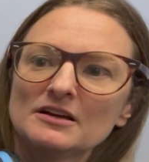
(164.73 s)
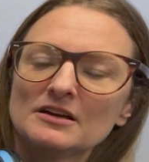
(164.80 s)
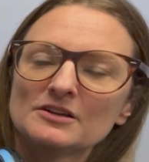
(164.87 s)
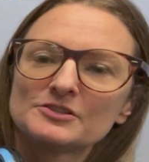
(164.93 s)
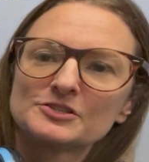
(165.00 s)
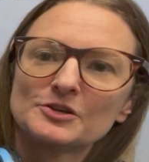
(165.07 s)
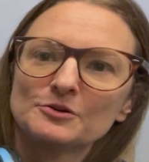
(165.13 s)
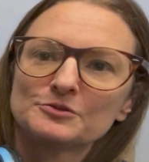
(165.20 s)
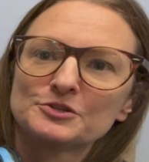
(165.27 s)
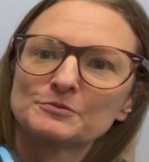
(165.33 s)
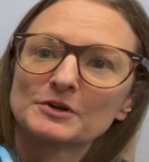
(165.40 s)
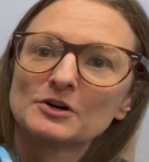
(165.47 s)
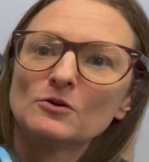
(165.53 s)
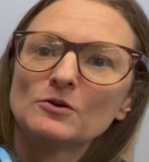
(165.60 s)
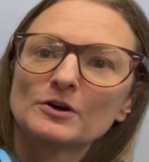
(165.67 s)
So to
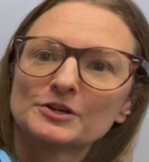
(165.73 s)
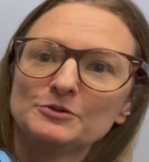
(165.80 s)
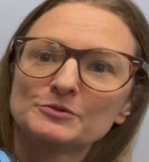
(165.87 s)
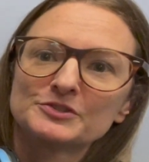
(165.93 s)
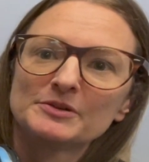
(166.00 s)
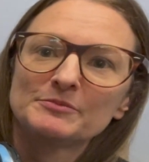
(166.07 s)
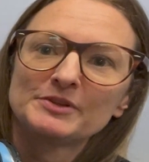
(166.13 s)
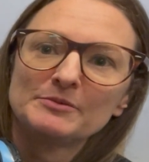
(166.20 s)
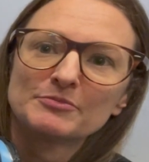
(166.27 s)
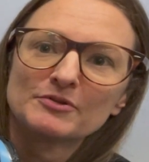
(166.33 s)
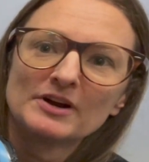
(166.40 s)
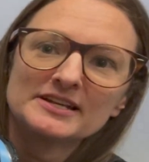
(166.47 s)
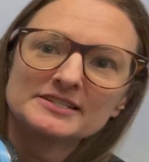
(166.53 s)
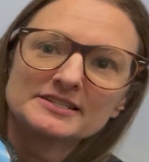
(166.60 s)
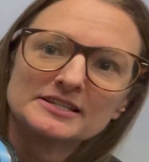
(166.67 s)
record, you will simply
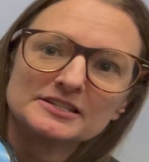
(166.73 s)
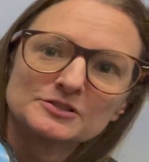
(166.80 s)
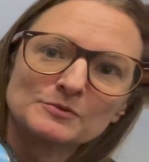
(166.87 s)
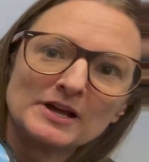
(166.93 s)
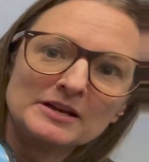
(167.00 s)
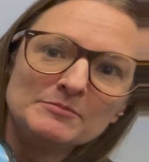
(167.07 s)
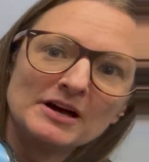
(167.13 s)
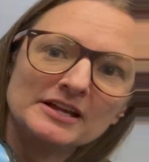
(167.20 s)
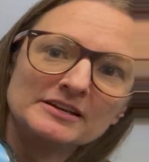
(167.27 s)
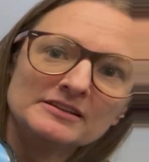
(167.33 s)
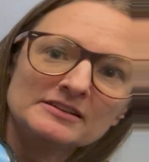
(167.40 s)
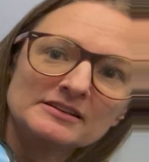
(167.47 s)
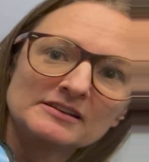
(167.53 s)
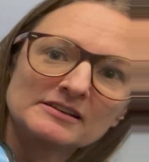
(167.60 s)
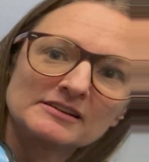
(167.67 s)
press this red
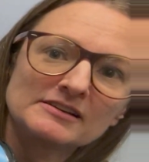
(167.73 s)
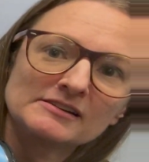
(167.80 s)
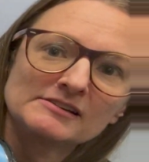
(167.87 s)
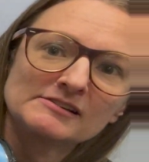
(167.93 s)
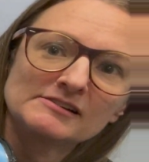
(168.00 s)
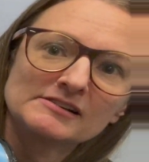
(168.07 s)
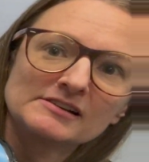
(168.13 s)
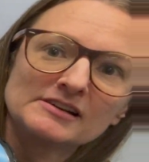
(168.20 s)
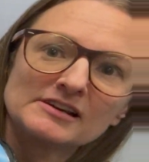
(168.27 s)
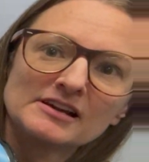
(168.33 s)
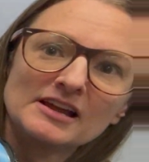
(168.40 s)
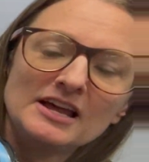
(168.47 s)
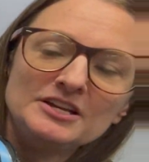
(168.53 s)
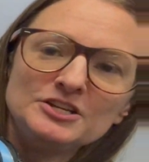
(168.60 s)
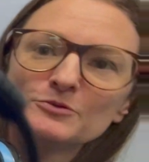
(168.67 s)
button
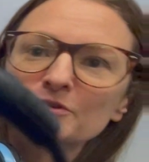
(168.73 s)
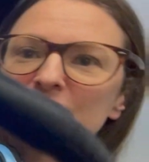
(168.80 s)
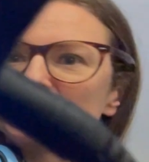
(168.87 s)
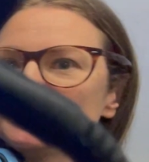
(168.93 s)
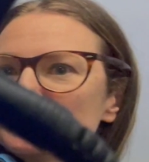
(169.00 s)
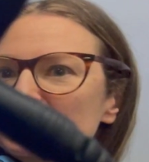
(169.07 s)
and you will see the